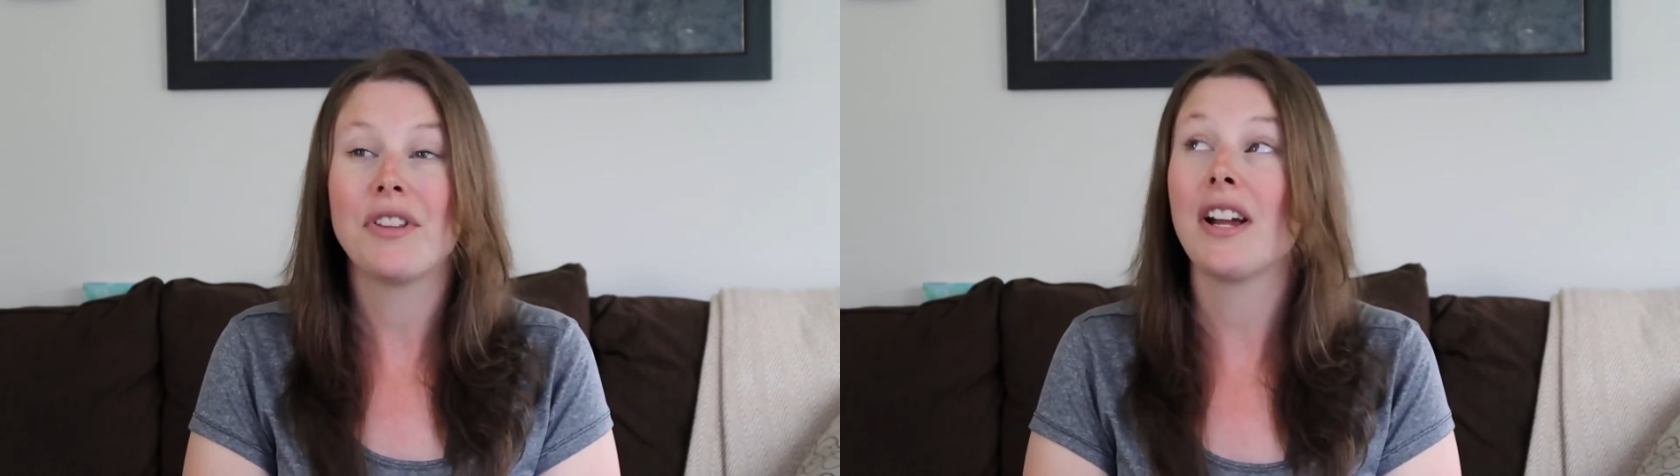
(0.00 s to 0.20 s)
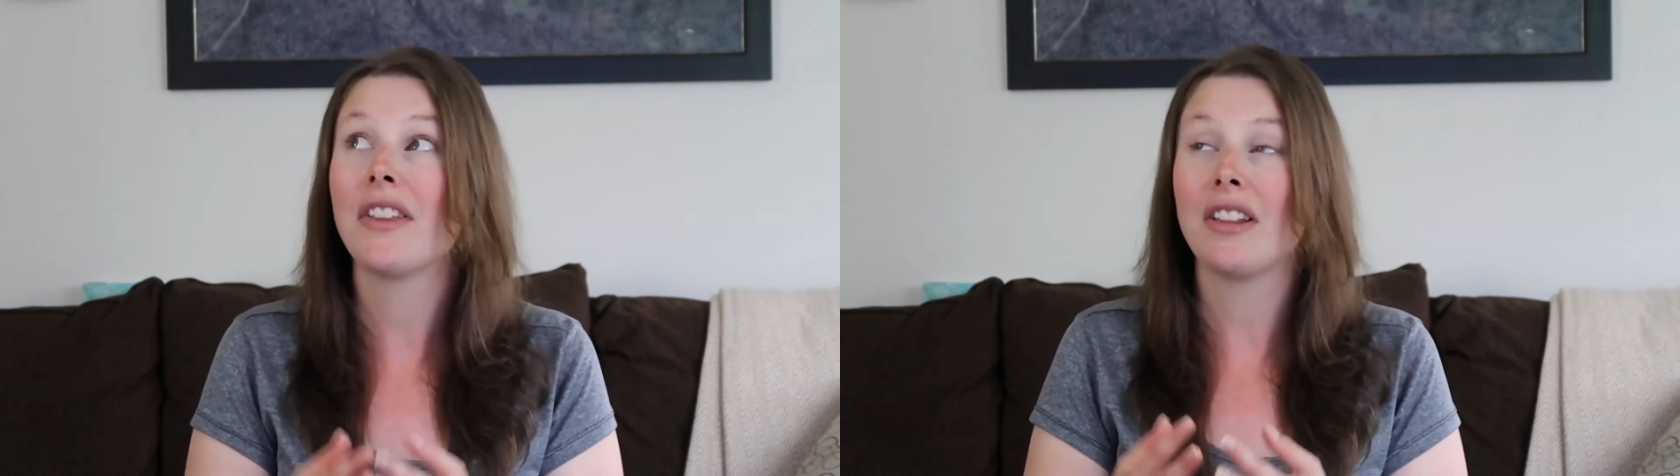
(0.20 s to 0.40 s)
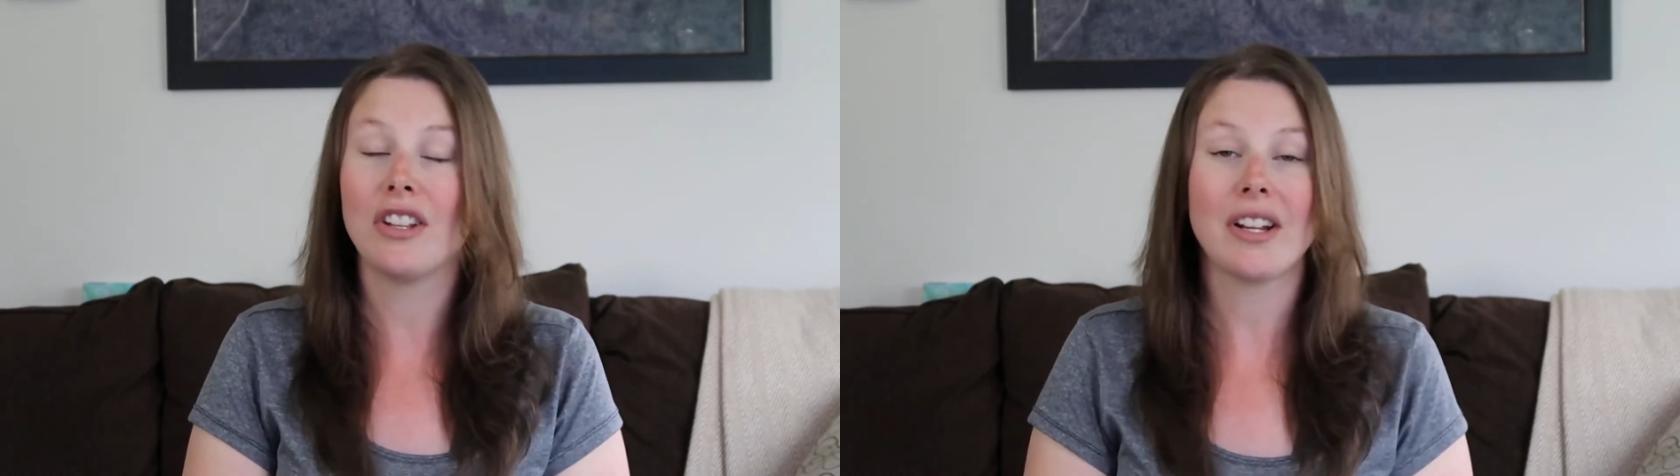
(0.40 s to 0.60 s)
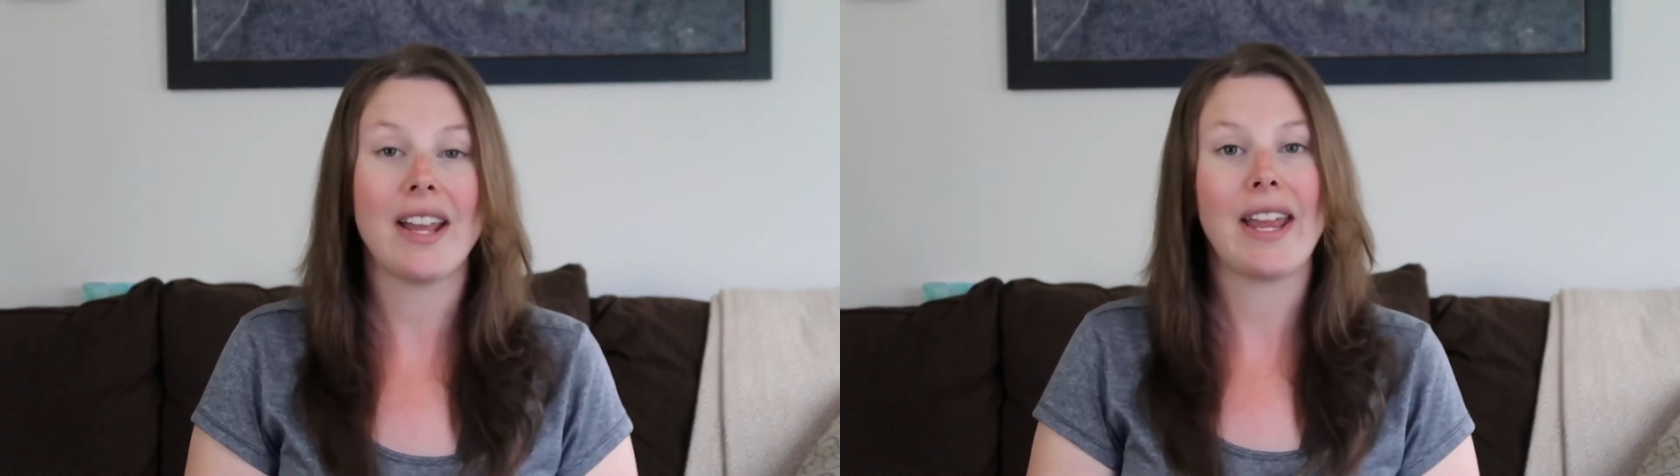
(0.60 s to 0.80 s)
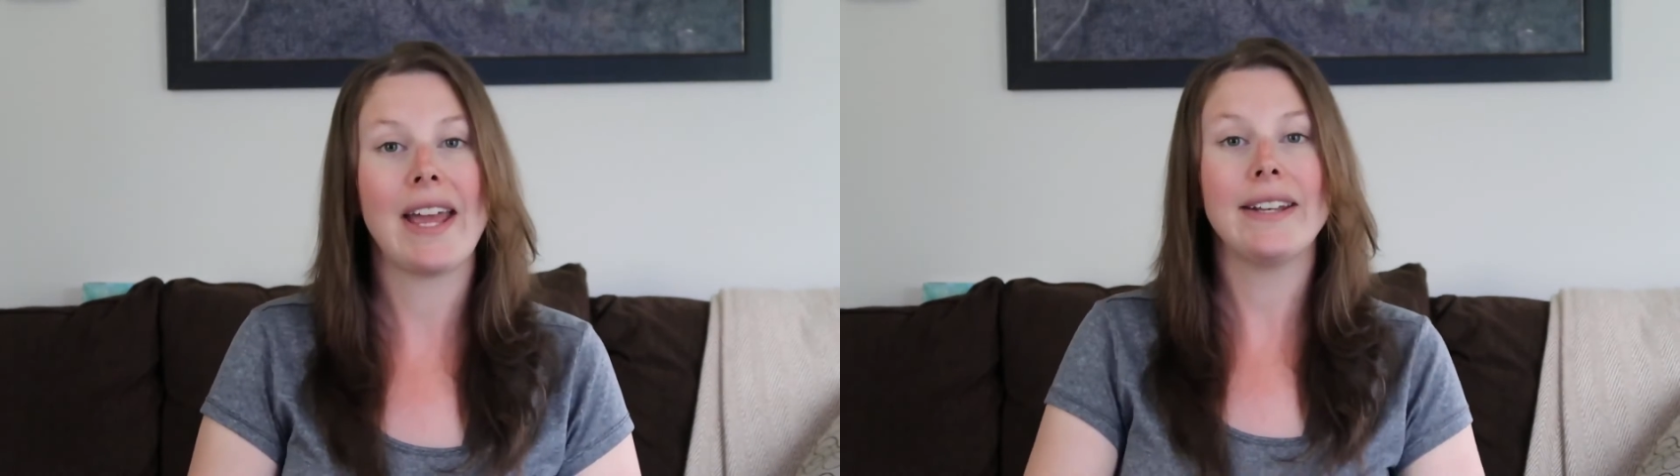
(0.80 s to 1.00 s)
there that look
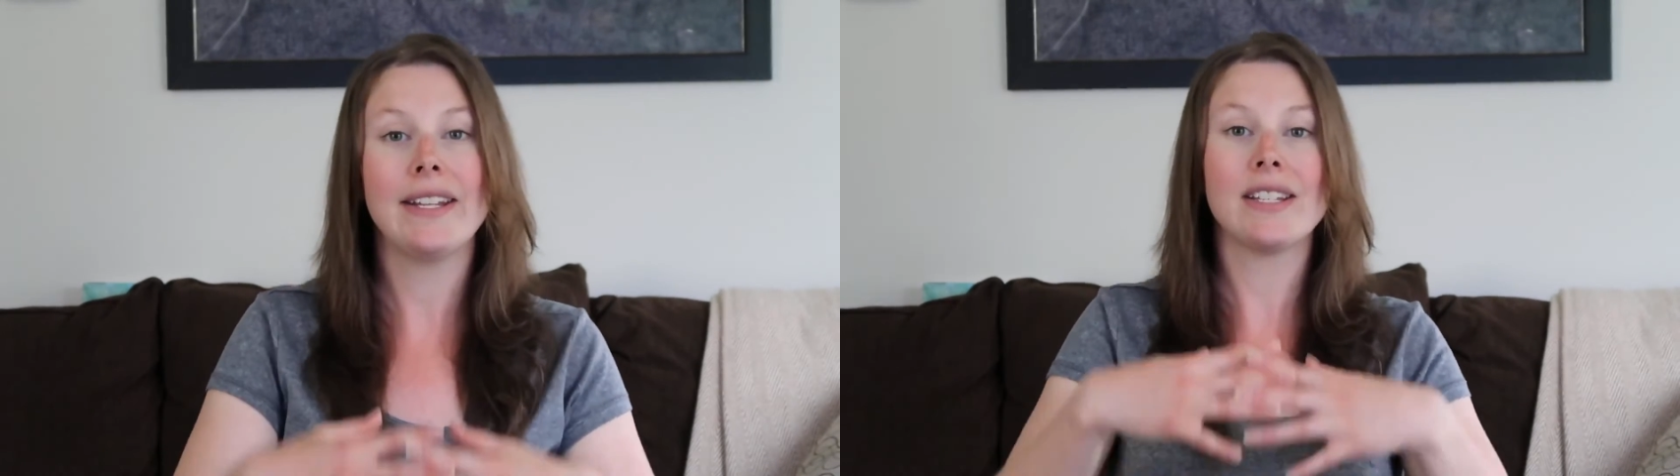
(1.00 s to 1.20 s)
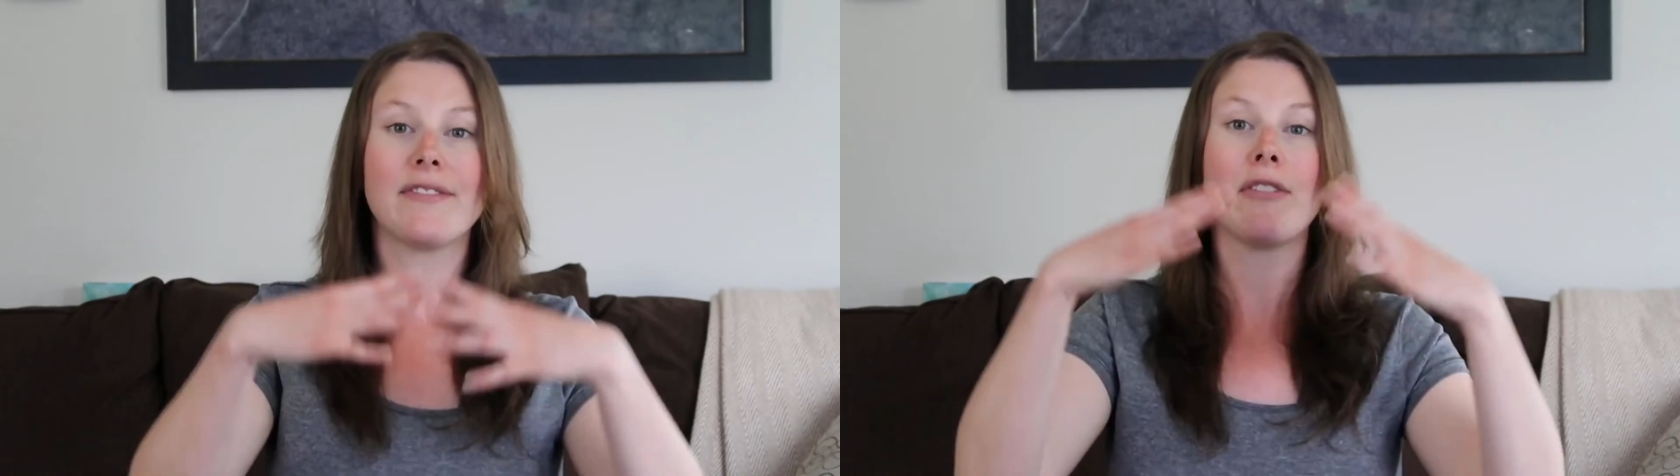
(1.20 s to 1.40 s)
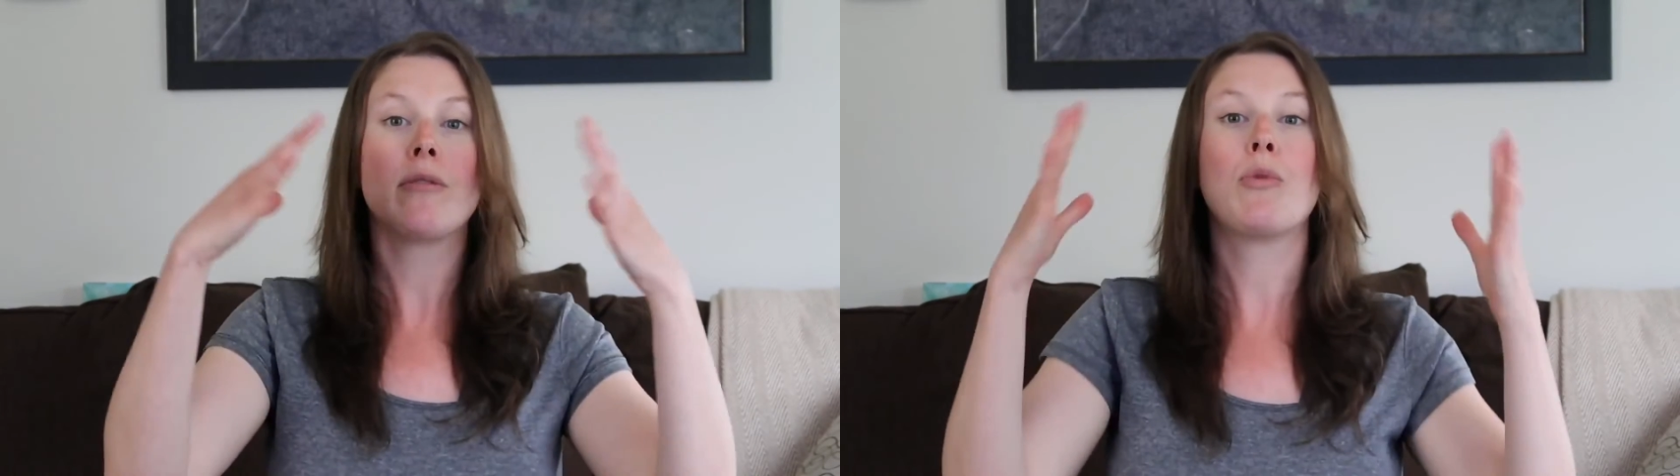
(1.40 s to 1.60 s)
at candidates from a